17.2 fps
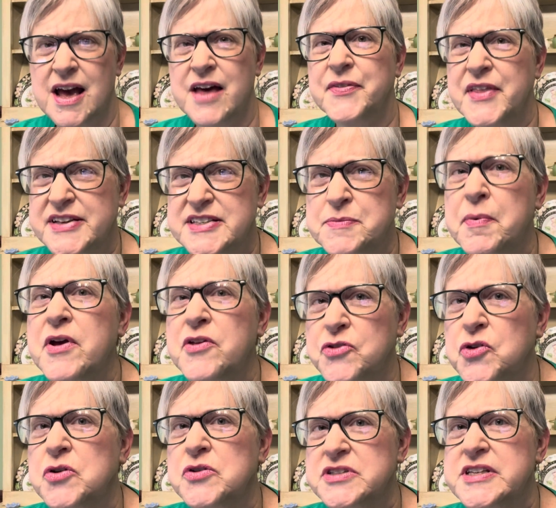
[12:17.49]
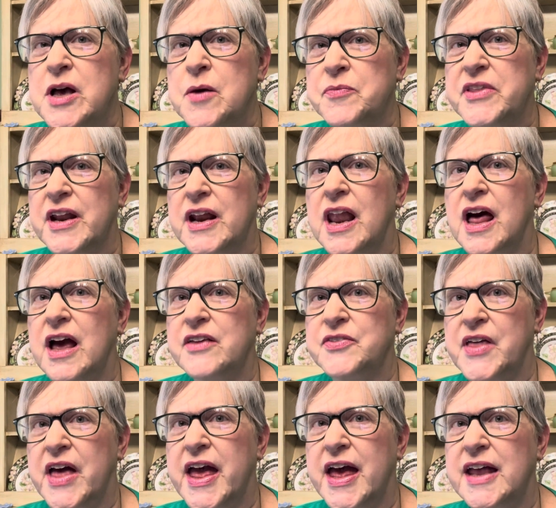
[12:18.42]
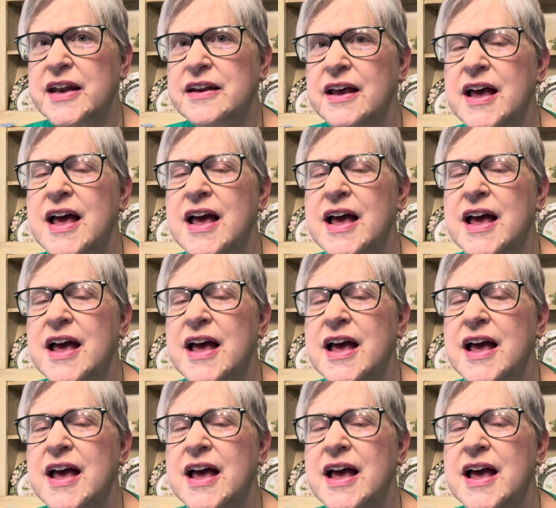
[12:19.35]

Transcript: that's been through something like that,